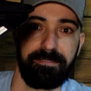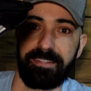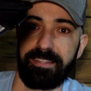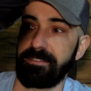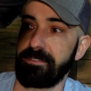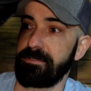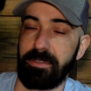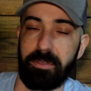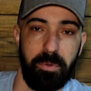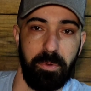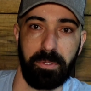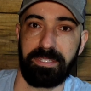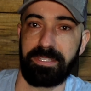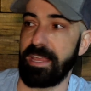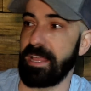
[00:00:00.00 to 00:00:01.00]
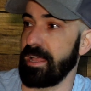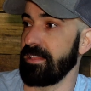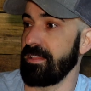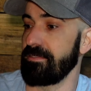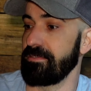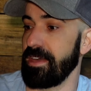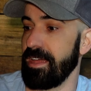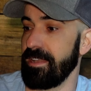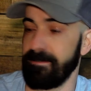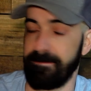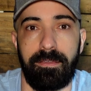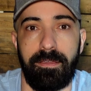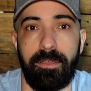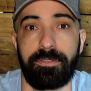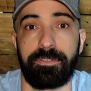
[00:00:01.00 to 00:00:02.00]
The coolest thing. I love that.
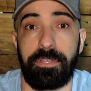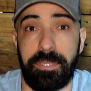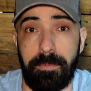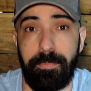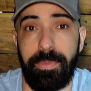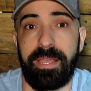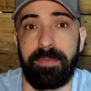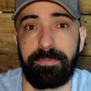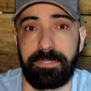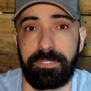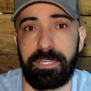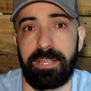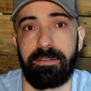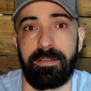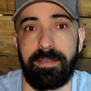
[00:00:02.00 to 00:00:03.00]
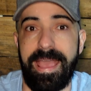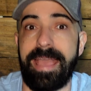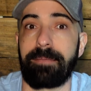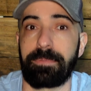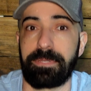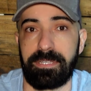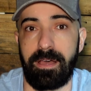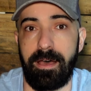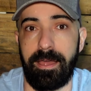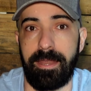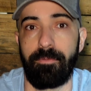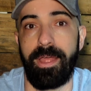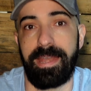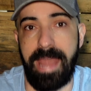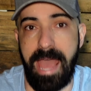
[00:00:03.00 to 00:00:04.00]
So you can pick up this chair on Amazon.
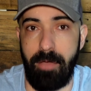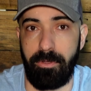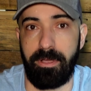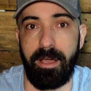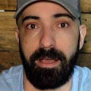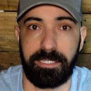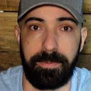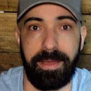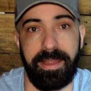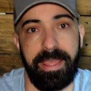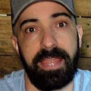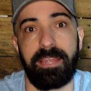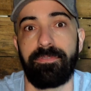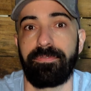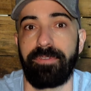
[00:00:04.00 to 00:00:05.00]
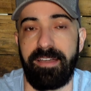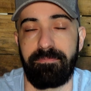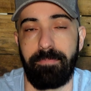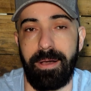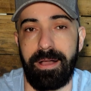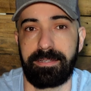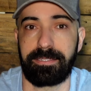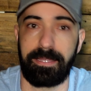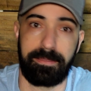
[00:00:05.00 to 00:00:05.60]
Right now it costs about 85 bucks.